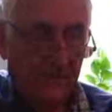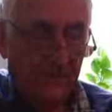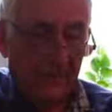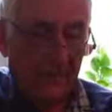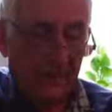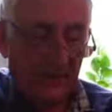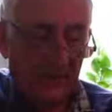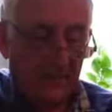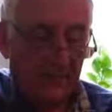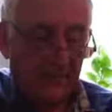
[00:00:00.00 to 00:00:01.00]

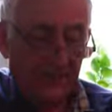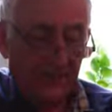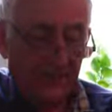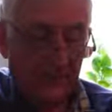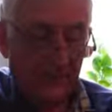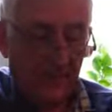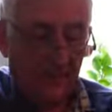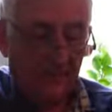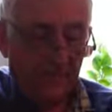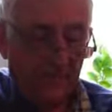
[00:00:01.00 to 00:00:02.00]
58 Charles Street,
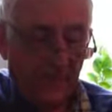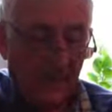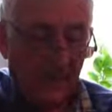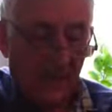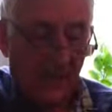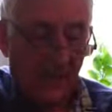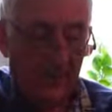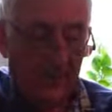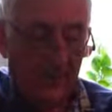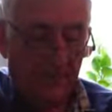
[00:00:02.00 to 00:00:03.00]
and one
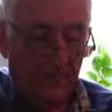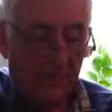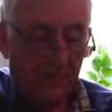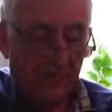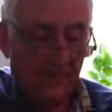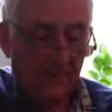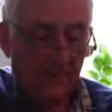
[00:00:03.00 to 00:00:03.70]
of the people